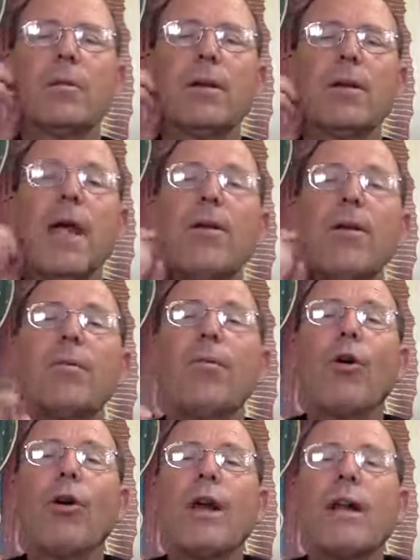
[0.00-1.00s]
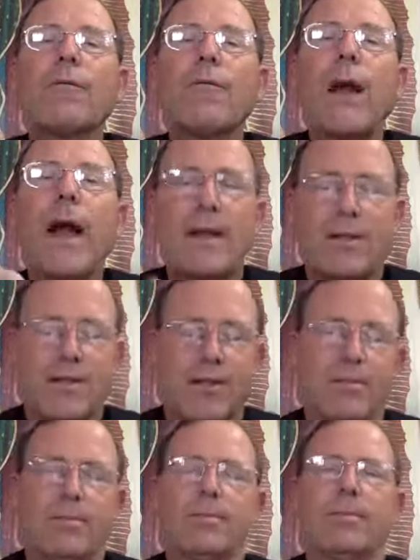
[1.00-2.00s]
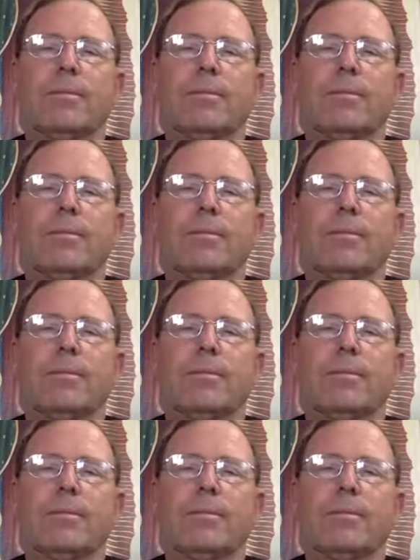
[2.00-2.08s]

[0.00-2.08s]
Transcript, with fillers: But they were born in France.